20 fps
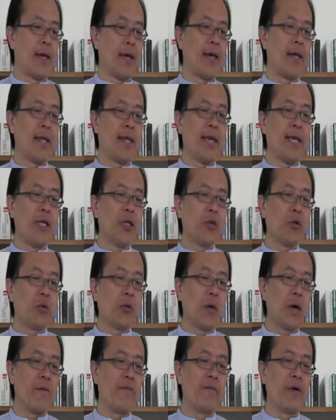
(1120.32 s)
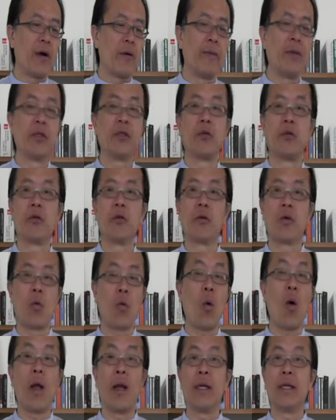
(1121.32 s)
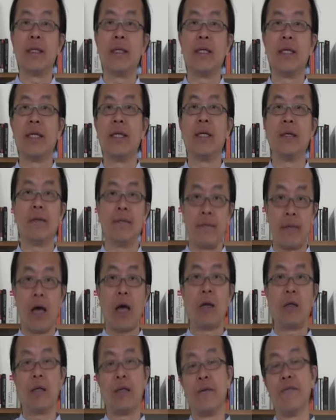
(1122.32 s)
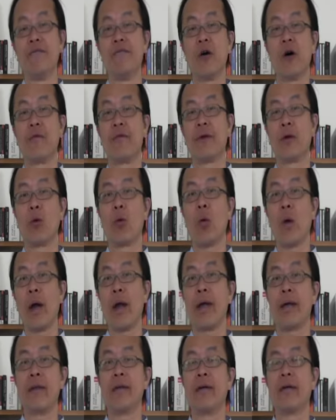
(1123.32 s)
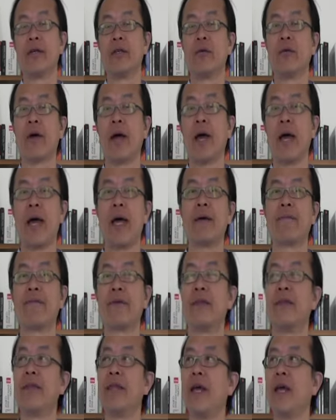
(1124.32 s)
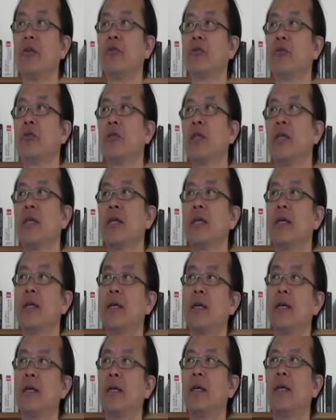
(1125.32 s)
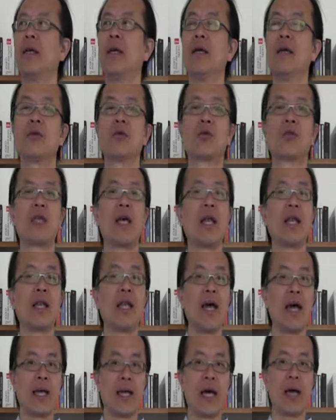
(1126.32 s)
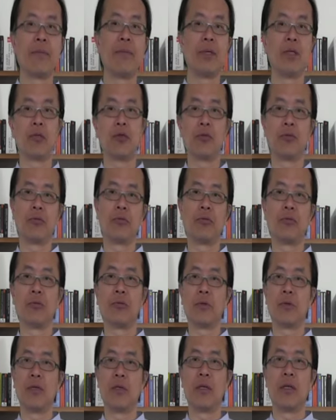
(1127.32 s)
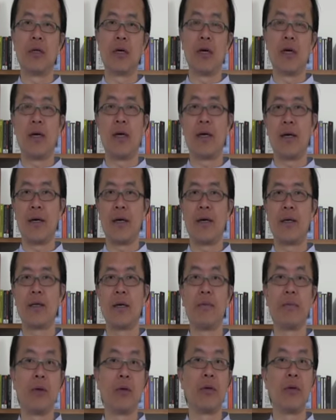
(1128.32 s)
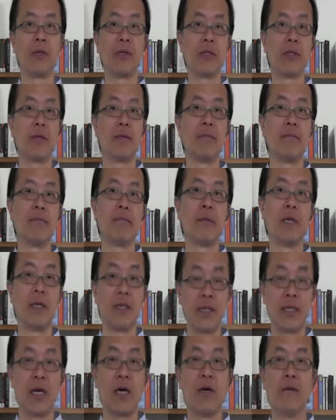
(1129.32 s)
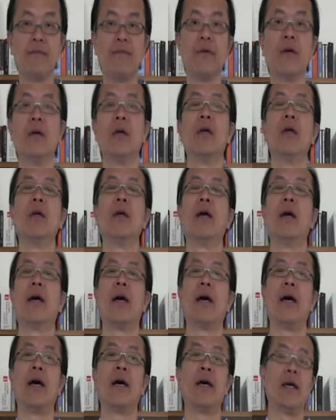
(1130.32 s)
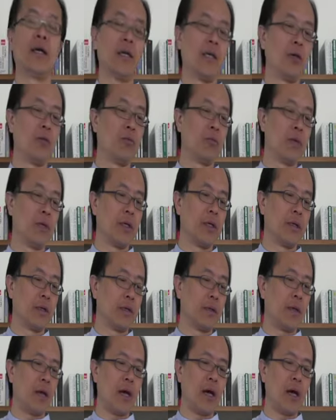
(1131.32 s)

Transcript: And indoor environmental quality, that involving whether you have a naturally sunlight coming to the buildings itself. It would